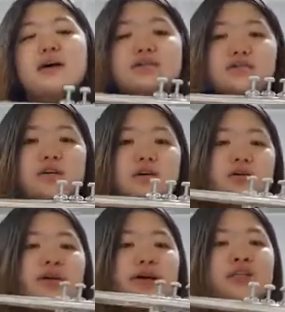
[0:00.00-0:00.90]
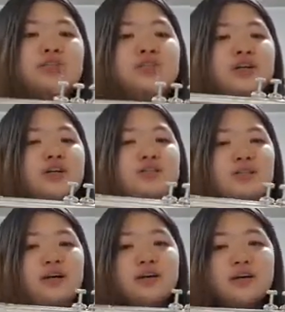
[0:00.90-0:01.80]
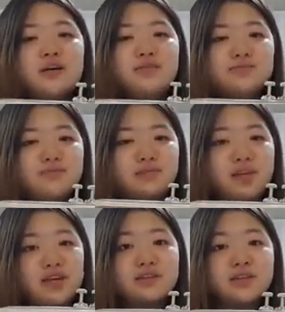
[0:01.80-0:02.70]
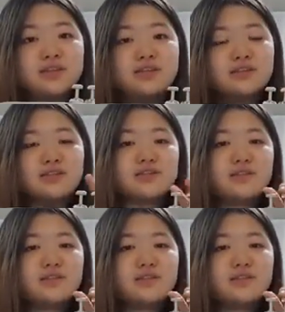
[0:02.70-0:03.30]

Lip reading: So it should look like this,